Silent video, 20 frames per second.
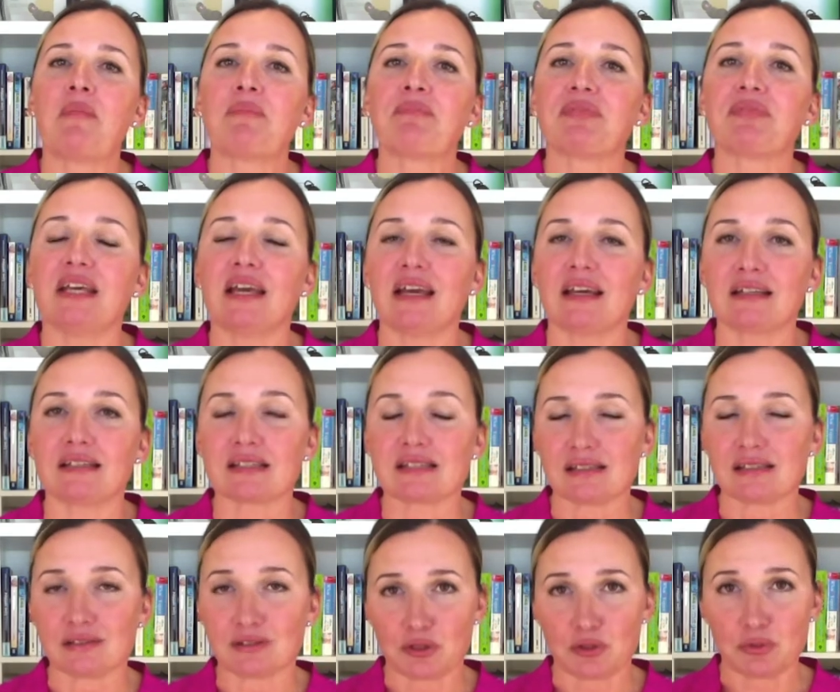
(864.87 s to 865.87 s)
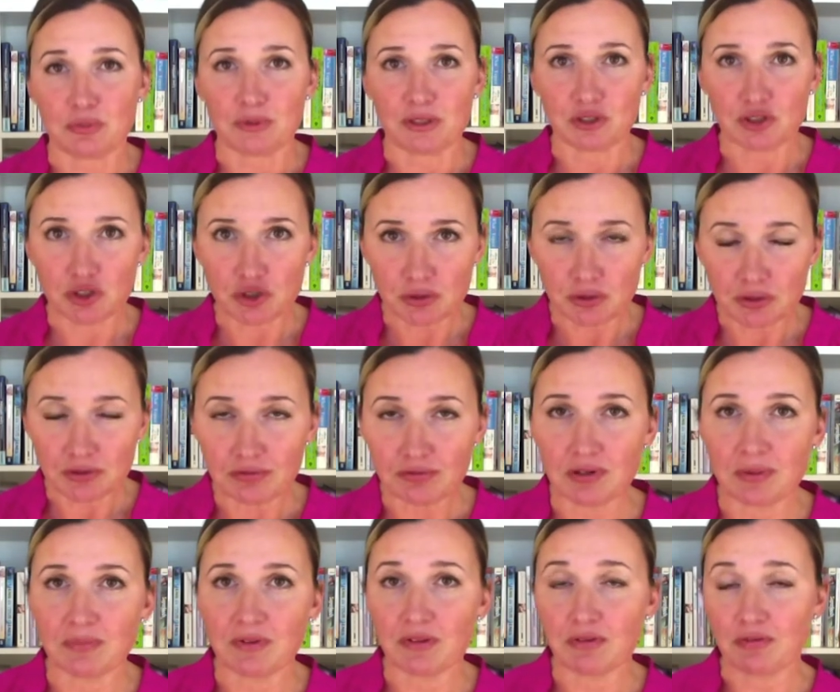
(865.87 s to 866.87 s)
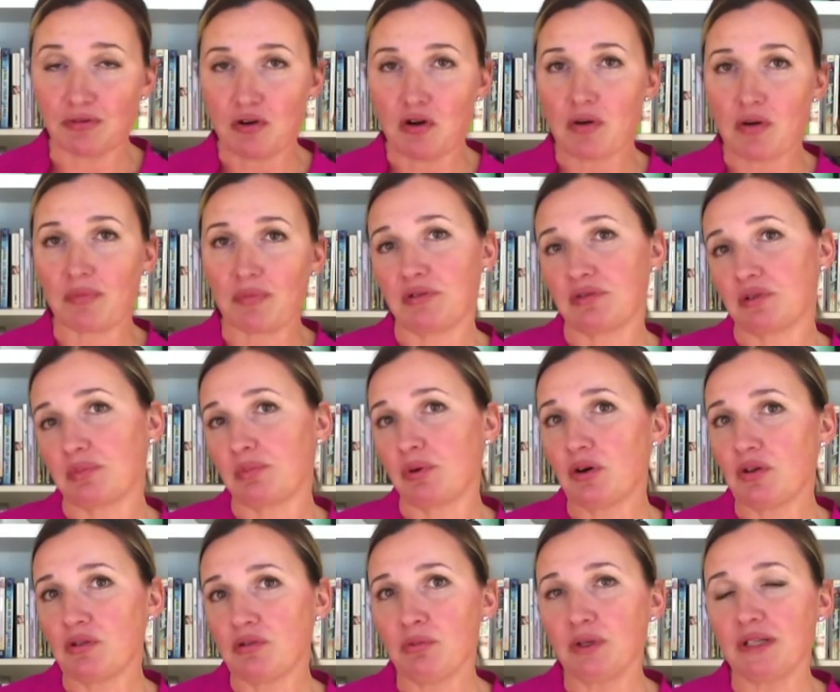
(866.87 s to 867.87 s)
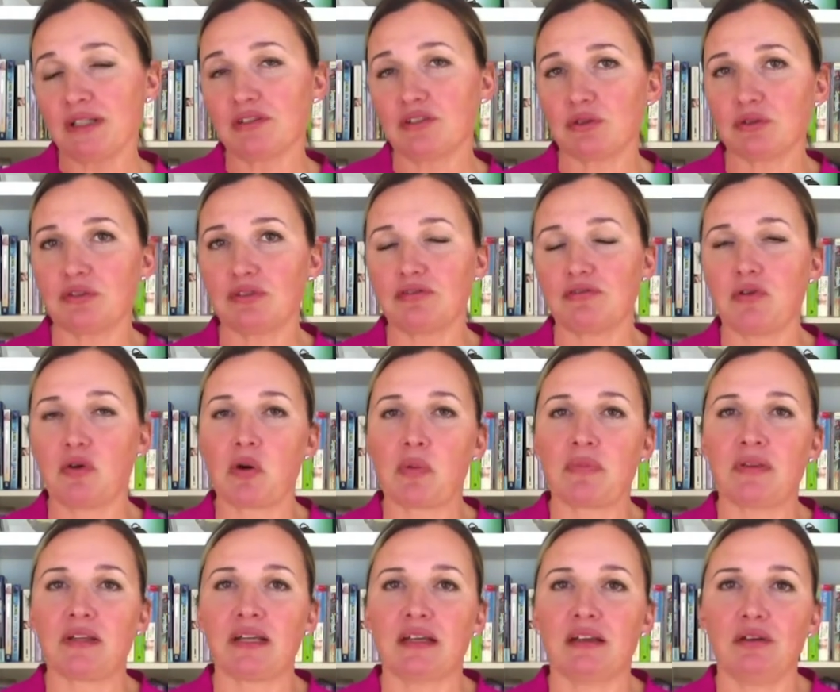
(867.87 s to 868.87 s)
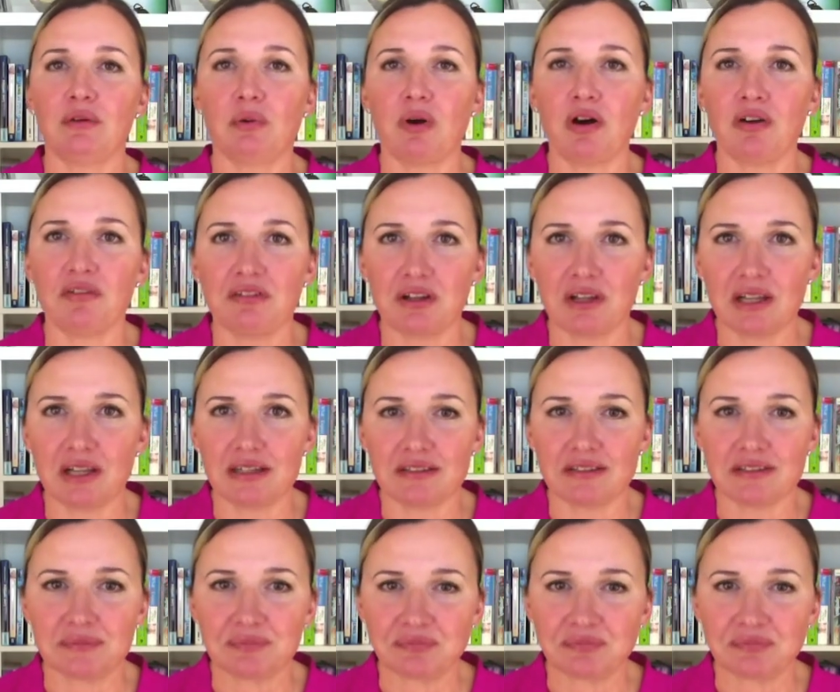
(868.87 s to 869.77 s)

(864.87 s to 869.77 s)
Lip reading: the egg cells to mature from the form you were born with to the form that you ovulate.